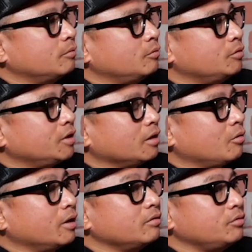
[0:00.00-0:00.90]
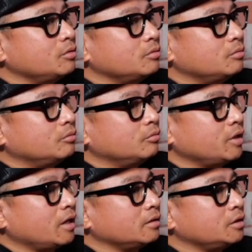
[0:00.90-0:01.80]
We've got quite a few
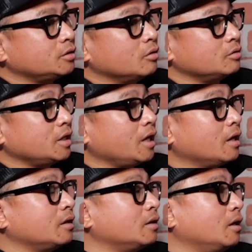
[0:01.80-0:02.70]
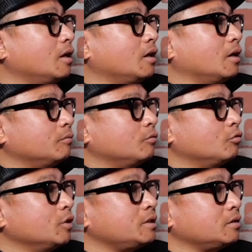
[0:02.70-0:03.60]
reality shows. And
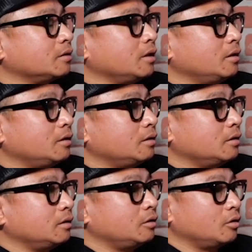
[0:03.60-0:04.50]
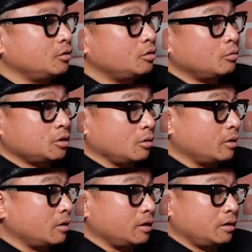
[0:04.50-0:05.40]
recently, you know what's
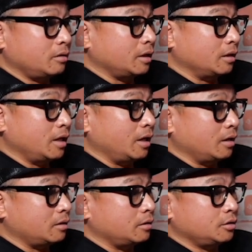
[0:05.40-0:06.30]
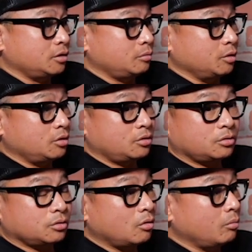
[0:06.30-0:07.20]
going on here in LA. There's just been
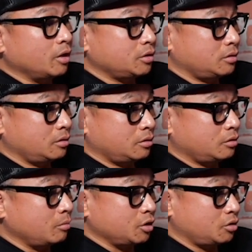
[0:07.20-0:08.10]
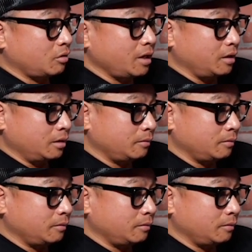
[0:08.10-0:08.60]
so much striking.